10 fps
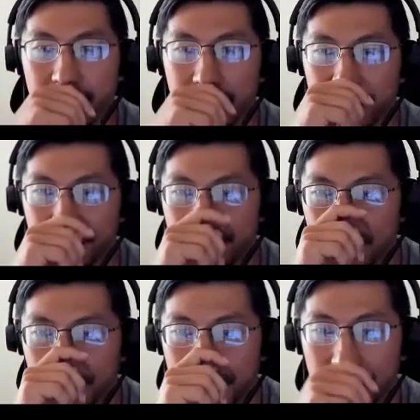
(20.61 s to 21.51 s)
it's
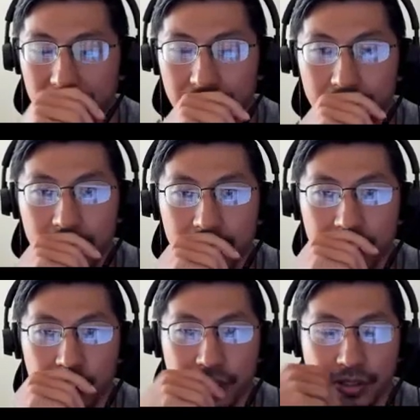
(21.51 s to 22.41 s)
integrating
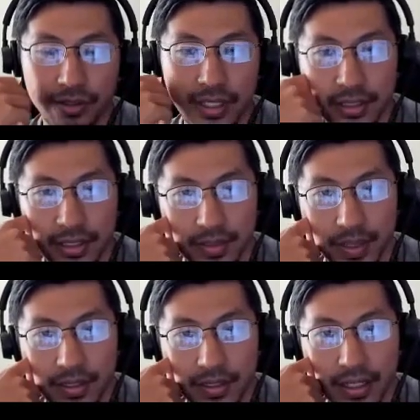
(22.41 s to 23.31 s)
with your tendons
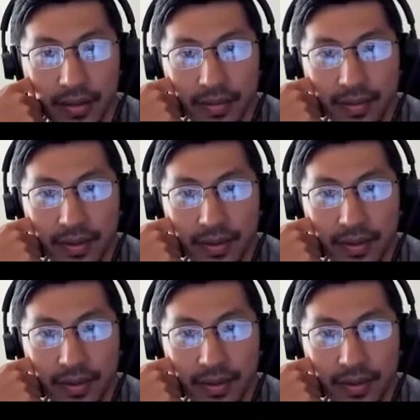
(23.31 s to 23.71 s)
better now.